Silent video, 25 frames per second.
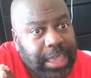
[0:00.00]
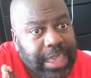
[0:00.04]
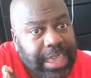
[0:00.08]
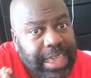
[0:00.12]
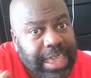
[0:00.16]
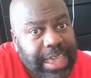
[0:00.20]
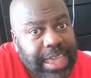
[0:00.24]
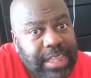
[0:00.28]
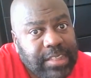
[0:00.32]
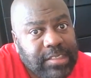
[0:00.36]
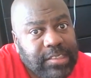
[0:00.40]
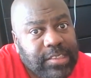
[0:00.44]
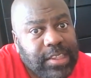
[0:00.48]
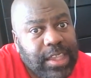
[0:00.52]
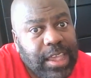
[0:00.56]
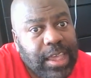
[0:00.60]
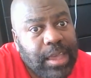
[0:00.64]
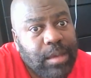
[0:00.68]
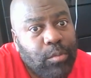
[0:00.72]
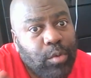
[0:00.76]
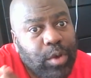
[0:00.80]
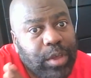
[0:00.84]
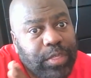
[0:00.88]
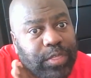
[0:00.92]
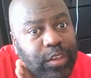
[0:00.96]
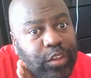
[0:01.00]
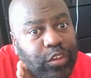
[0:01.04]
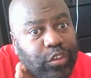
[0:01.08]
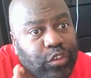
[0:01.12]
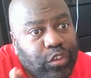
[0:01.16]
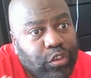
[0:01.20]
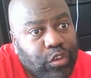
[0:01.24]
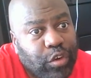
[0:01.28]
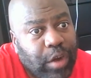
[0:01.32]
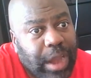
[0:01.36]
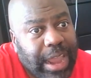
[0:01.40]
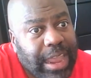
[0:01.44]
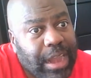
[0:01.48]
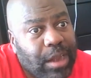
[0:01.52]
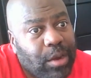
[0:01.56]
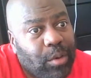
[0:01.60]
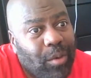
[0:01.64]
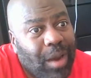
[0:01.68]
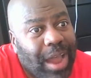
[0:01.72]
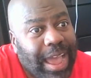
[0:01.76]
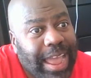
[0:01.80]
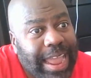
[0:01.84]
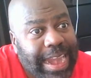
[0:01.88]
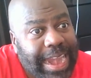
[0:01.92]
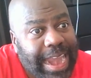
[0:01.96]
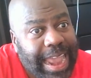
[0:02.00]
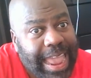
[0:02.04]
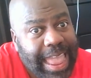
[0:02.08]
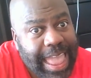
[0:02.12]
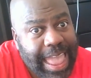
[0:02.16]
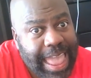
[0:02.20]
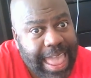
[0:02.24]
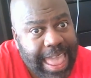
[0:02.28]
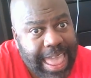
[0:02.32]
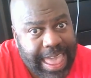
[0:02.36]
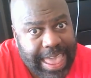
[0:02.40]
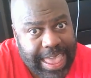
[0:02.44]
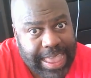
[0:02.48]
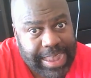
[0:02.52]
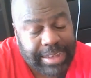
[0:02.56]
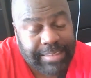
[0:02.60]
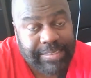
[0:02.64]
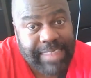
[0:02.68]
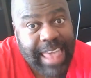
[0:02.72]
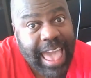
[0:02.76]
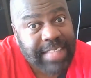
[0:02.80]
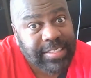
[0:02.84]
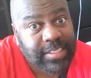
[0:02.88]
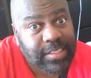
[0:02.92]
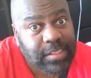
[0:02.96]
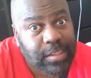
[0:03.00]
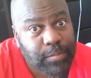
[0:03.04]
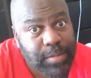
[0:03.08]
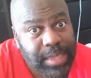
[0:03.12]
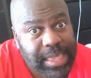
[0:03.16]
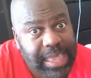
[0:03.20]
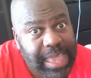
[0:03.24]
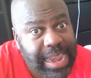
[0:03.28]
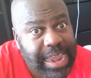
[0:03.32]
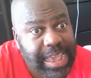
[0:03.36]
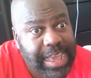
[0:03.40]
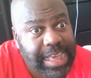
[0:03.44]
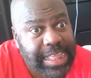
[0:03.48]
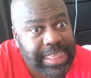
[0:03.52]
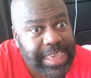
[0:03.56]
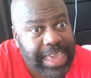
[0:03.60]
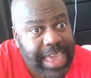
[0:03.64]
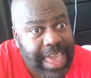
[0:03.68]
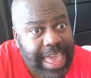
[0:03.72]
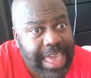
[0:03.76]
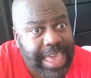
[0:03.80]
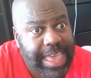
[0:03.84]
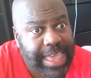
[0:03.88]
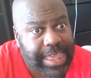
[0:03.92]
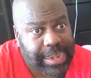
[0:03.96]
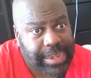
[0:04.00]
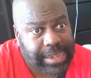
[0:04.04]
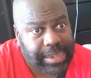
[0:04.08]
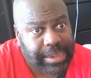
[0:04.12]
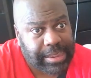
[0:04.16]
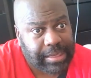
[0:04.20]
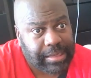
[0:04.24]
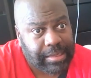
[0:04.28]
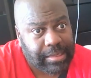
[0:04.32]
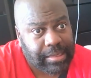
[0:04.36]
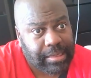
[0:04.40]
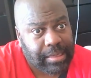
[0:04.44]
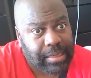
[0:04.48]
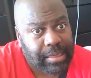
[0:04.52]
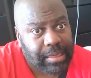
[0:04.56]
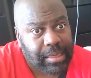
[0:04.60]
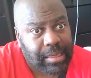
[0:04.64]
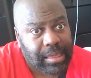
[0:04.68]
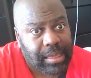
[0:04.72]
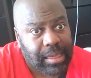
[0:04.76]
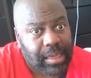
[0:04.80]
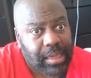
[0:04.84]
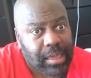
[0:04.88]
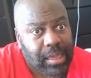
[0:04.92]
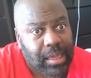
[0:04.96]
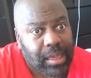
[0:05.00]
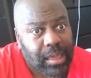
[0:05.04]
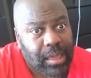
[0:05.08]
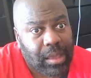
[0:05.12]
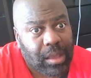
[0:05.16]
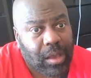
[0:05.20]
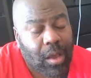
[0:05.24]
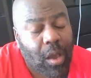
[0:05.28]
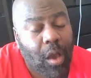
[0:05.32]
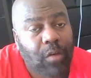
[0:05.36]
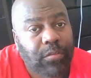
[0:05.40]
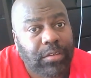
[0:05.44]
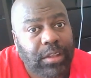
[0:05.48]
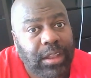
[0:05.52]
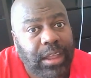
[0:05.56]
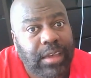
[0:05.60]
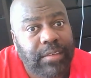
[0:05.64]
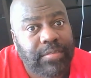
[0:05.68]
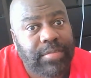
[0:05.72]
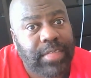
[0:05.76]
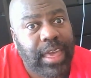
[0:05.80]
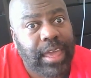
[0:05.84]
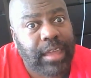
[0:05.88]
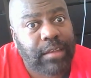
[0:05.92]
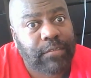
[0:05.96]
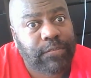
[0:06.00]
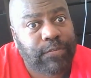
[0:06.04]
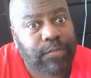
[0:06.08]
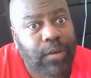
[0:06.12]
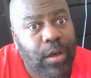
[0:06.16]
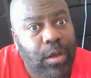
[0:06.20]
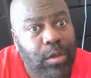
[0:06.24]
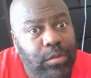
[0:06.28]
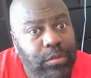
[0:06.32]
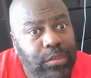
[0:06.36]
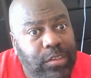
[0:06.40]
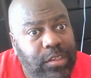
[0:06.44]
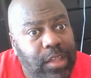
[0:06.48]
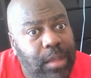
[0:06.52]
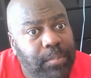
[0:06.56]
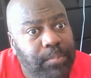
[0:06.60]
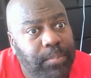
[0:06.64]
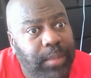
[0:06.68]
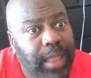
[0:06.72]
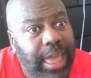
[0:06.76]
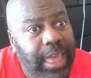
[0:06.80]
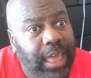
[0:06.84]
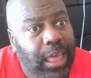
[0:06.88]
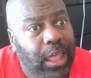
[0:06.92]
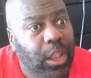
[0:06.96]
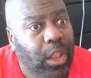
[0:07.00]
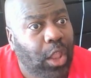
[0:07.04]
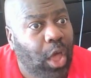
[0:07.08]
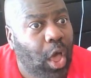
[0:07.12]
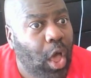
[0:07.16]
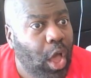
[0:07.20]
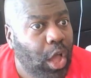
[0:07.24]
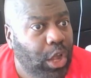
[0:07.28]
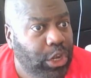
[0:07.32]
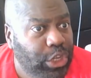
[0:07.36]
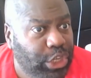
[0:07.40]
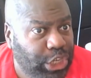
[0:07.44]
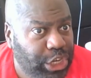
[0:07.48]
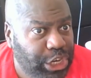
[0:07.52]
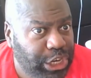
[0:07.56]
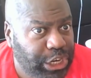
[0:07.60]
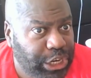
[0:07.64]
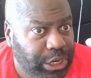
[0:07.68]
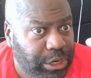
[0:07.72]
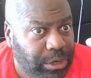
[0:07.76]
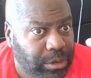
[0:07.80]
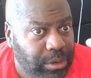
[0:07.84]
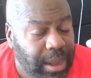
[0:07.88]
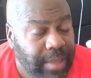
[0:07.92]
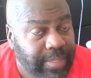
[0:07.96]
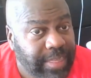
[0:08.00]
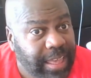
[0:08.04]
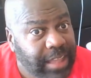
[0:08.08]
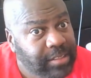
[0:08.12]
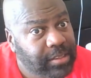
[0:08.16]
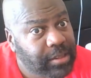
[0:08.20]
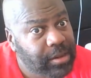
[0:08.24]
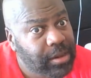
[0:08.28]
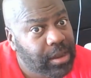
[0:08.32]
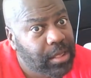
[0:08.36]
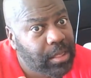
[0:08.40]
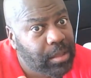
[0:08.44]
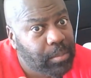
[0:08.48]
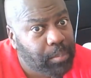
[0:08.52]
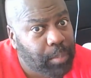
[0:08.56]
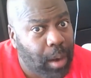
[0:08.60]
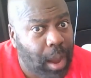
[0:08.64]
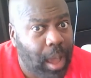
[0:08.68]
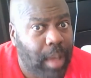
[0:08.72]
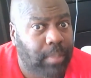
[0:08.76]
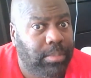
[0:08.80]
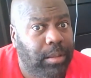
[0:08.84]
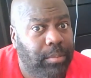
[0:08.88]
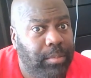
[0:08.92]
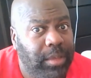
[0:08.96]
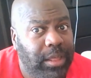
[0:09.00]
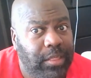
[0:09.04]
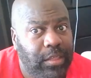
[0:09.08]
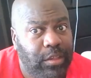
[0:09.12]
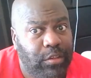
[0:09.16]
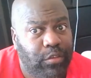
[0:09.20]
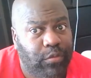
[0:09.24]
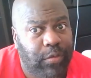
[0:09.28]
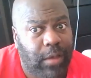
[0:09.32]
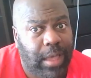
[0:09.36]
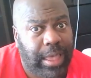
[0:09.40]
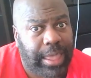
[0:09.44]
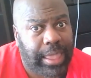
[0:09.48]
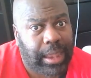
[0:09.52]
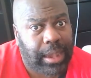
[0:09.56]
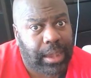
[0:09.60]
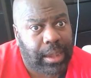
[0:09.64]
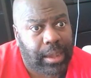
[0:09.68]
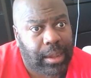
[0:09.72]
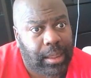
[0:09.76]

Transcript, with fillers: Hits him with a straight right hand. That's the beginning of the end. Kovalev then folds up like a lawn chair. Now that's another problem in this fight.